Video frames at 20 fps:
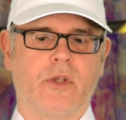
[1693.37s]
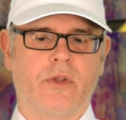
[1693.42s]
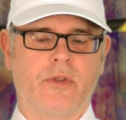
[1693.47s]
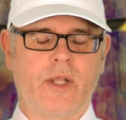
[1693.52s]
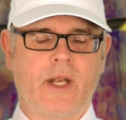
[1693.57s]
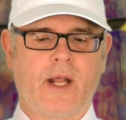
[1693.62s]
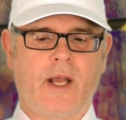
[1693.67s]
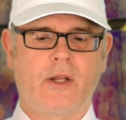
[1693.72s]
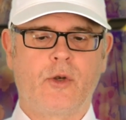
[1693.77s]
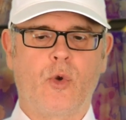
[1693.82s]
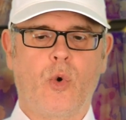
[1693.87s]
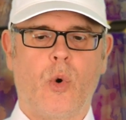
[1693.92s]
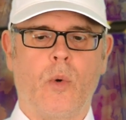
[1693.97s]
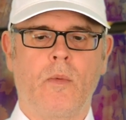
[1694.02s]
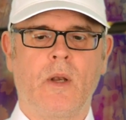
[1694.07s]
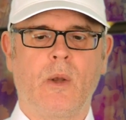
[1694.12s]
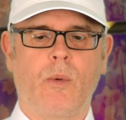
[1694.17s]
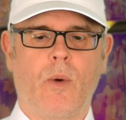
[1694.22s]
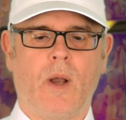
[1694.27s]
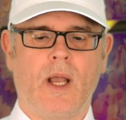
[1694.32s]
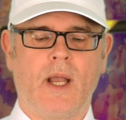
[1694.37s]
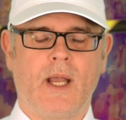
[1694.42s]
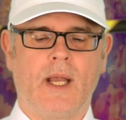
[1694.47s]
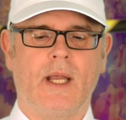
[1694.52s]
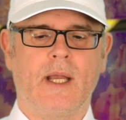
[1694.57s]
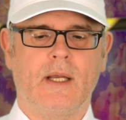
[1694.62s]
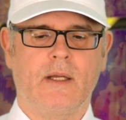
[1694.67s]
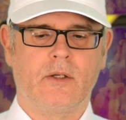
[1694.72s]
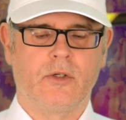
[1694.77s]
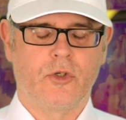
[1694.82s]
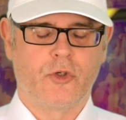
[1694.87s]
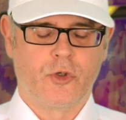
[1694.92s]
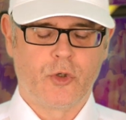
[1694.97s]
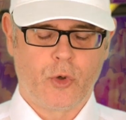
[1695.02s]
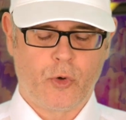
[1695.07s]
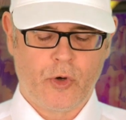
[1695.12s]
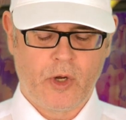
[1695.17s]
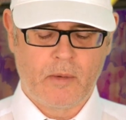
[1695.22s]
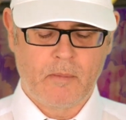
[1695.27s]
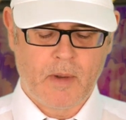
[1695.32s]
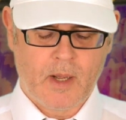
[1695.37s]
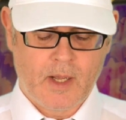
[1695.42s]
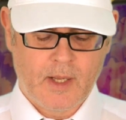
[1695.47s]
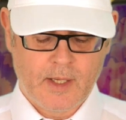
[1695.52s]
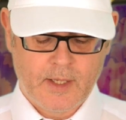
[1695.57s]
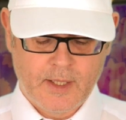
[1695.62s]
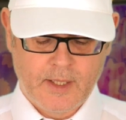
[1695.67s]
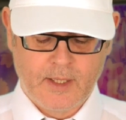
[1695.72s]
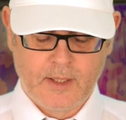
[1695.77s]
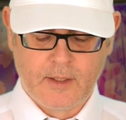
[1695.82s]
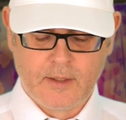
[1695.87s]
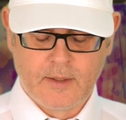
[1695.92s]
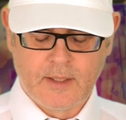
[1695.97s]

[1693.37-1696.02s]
that I normally wear during my